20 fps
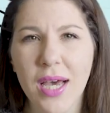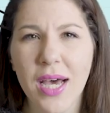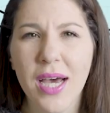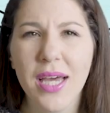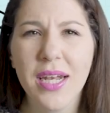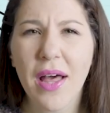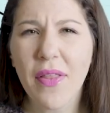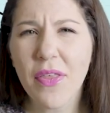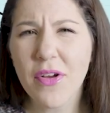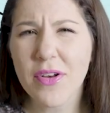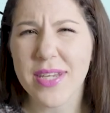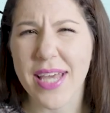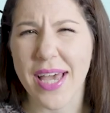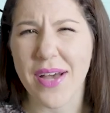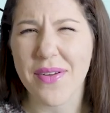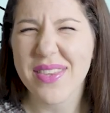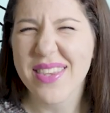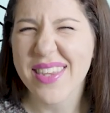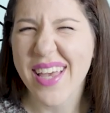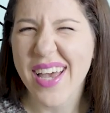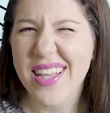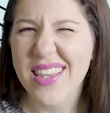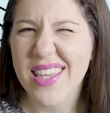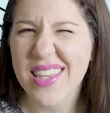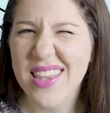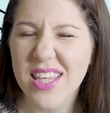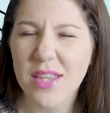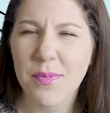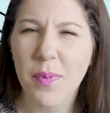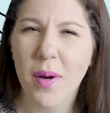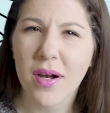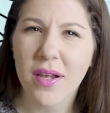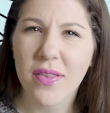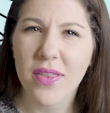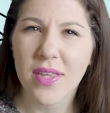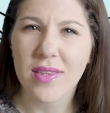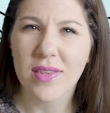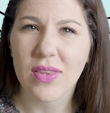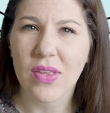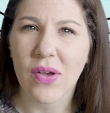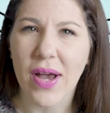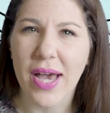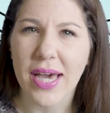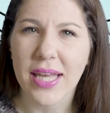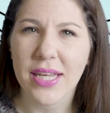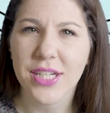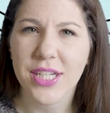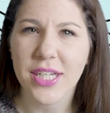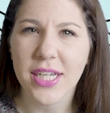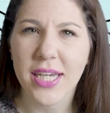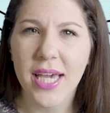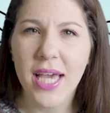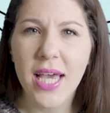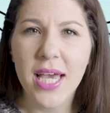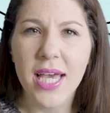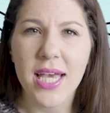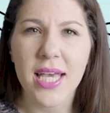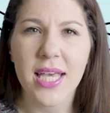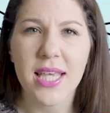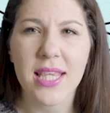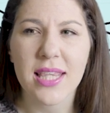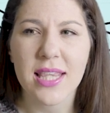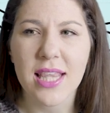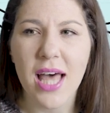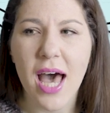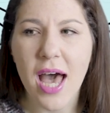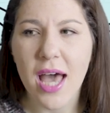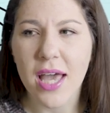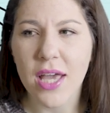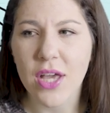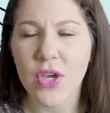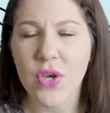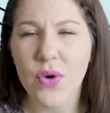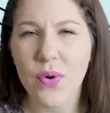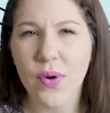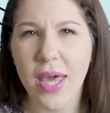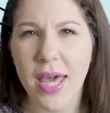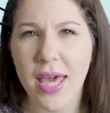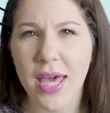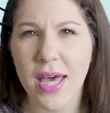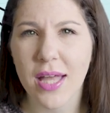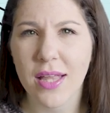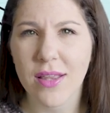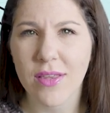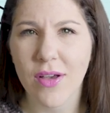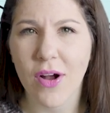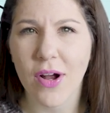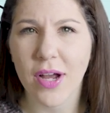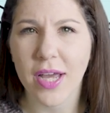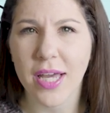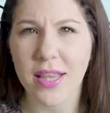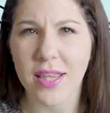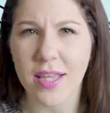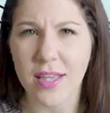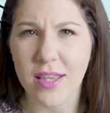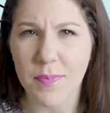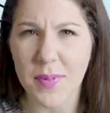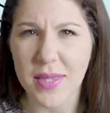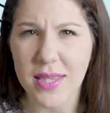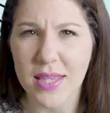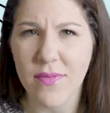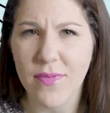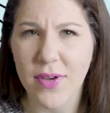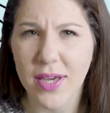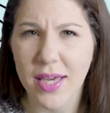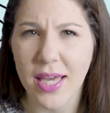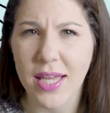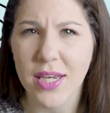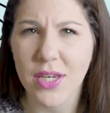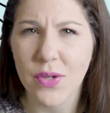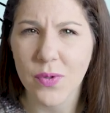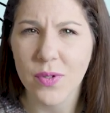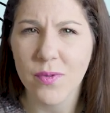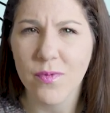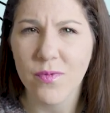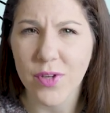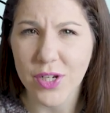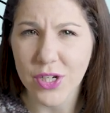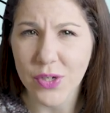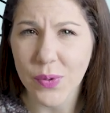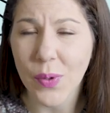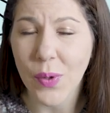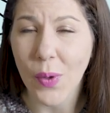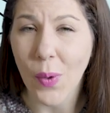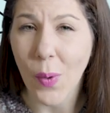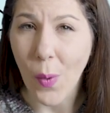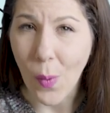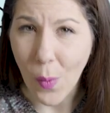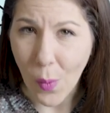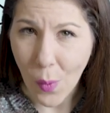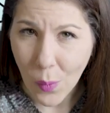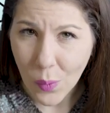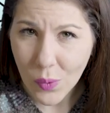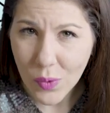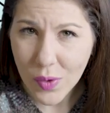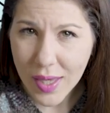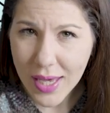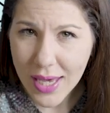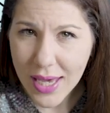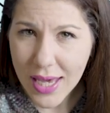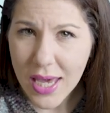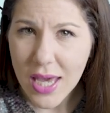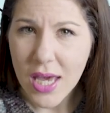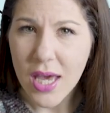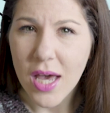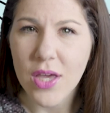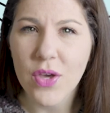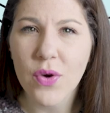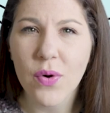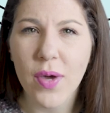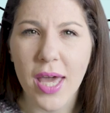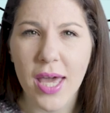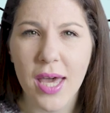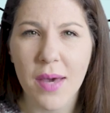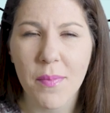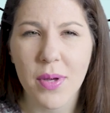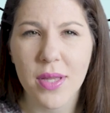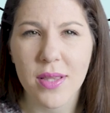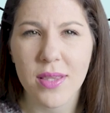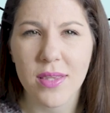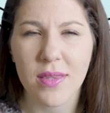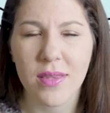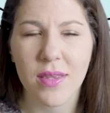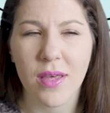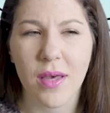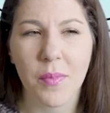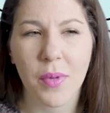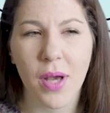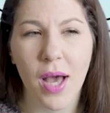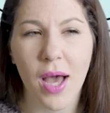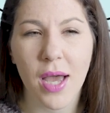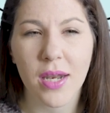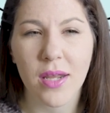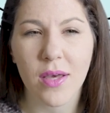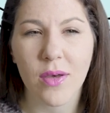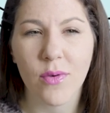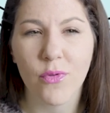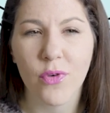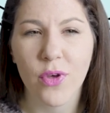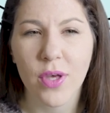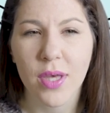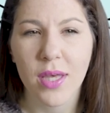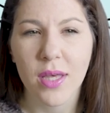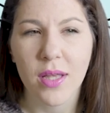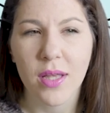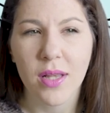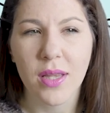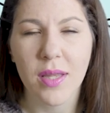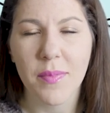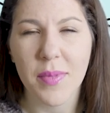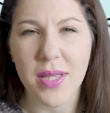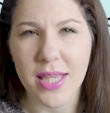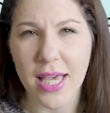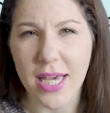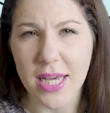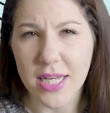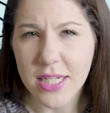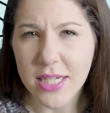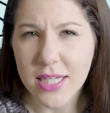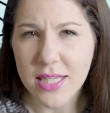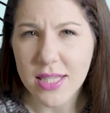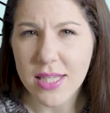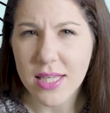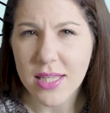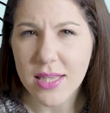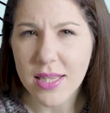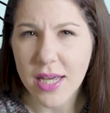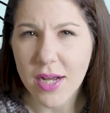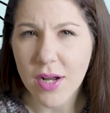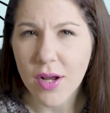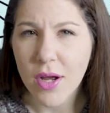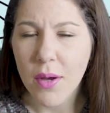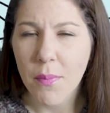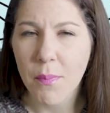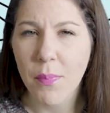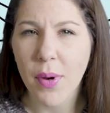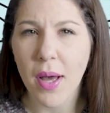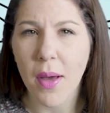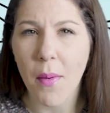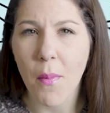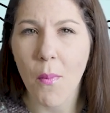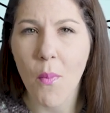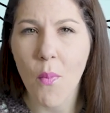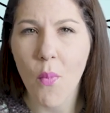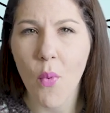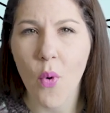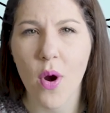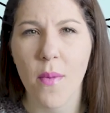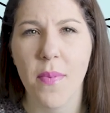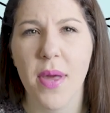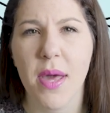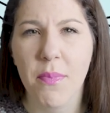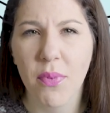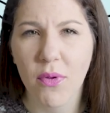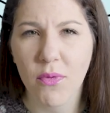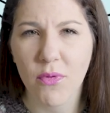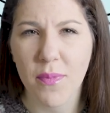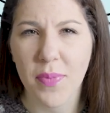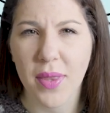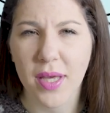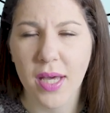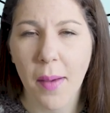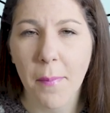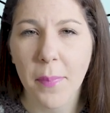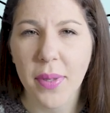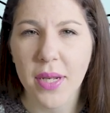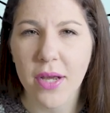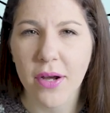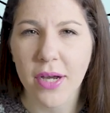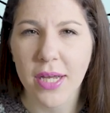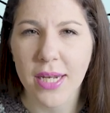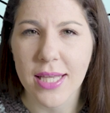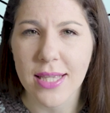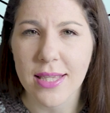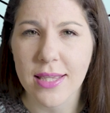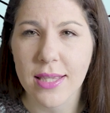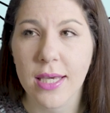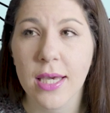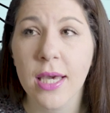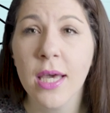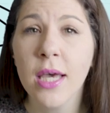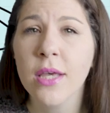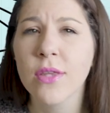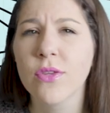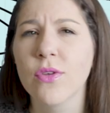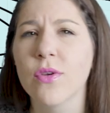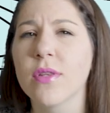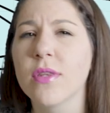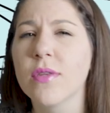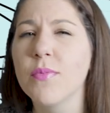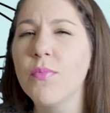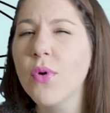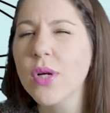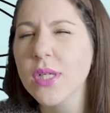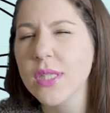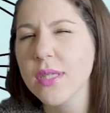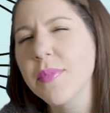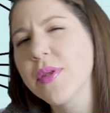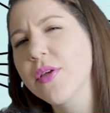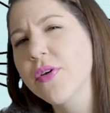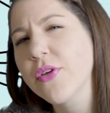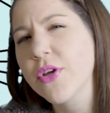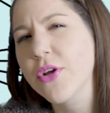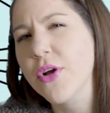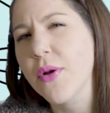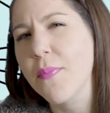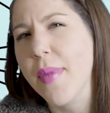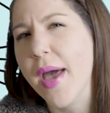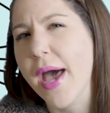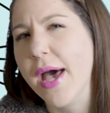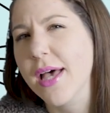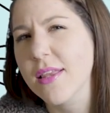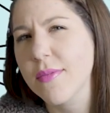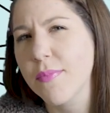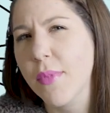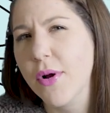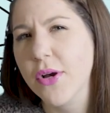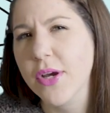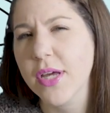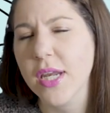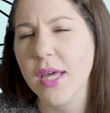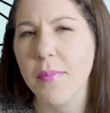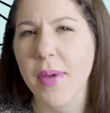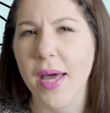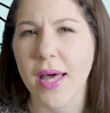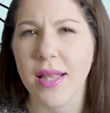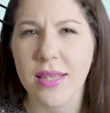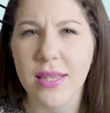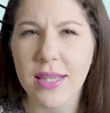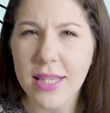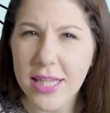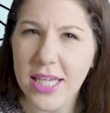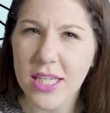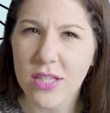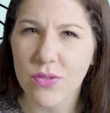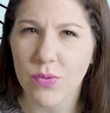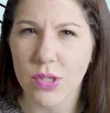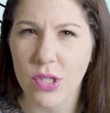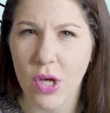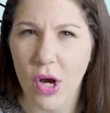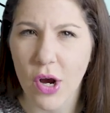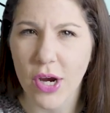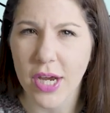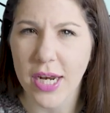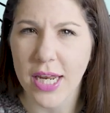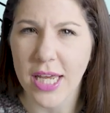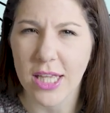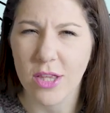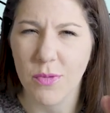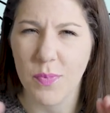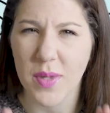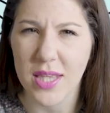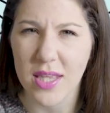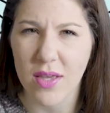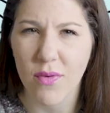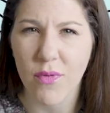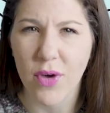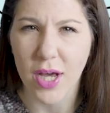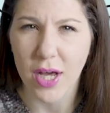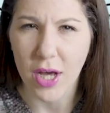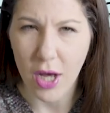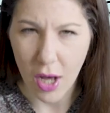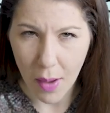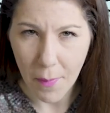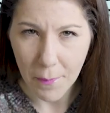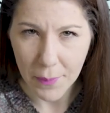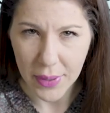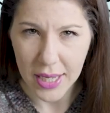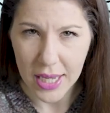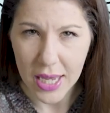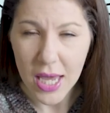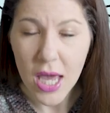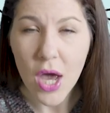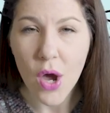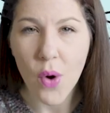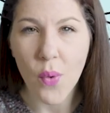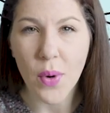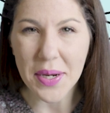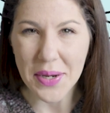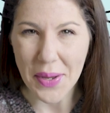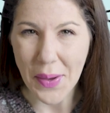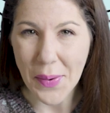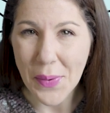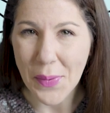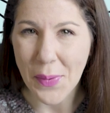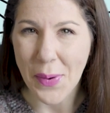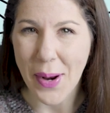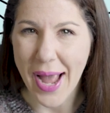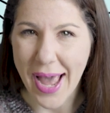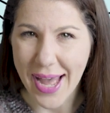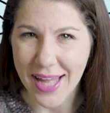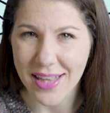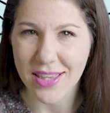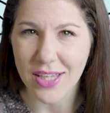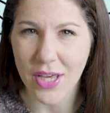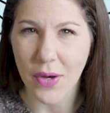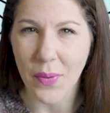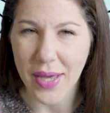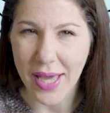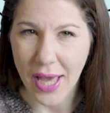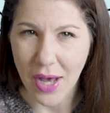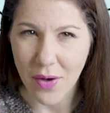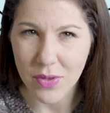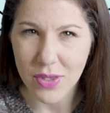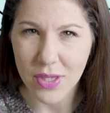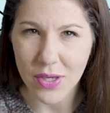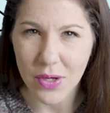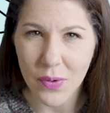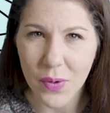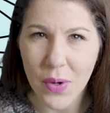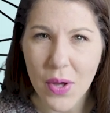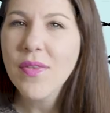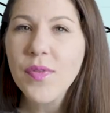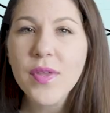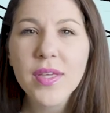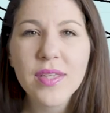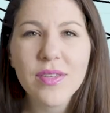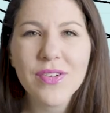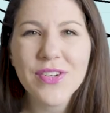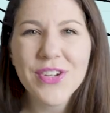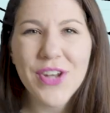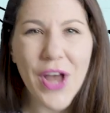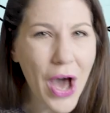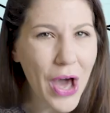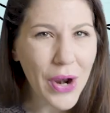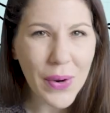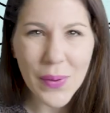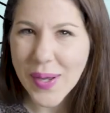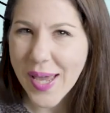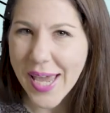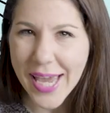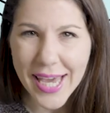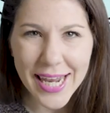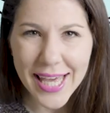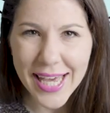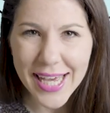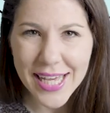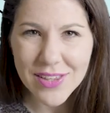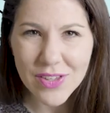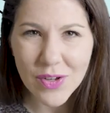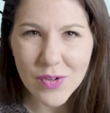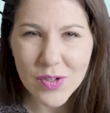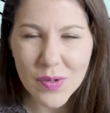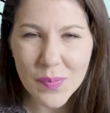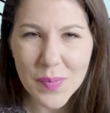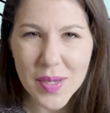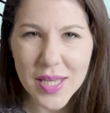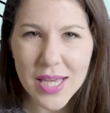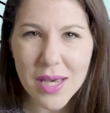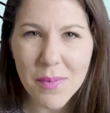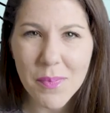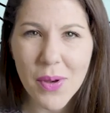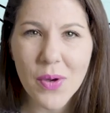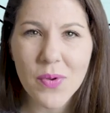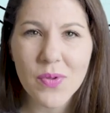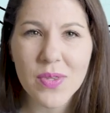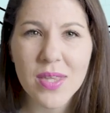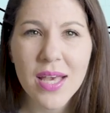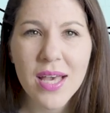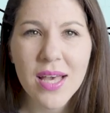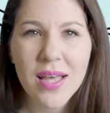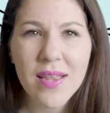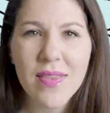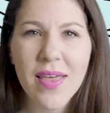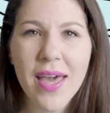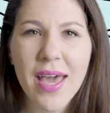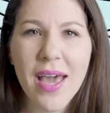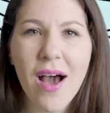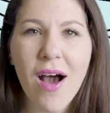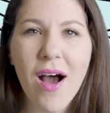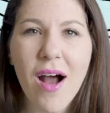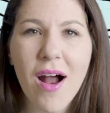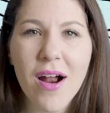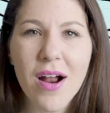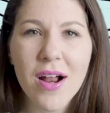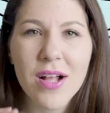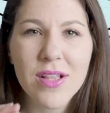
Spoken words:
Another downside to this part of the strategy is that you can't target the specific individual only. You can put some kind of limitations in there, but more people from the company are gonna see. So it's more similar to your mass marketing, but at least we're targeting a specific company and we know who our ad's going out to. These are not organic social media posts. They are